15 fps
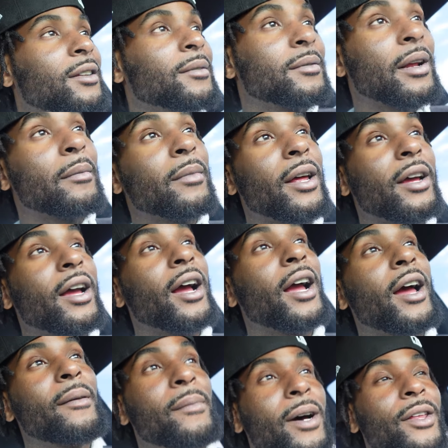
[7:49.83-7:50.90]
And I'm like, I
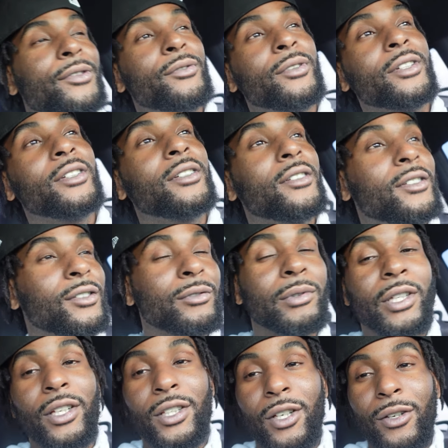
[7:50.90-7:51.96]
got my three.
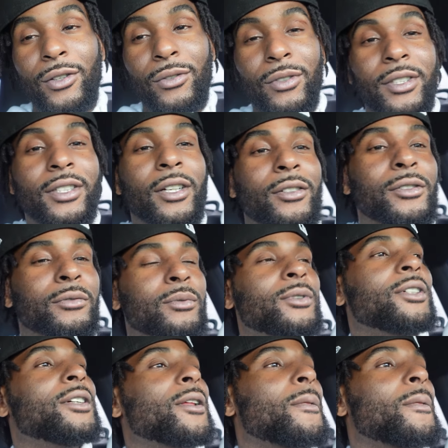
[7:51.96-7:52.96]
You get your three, Soldier Boy.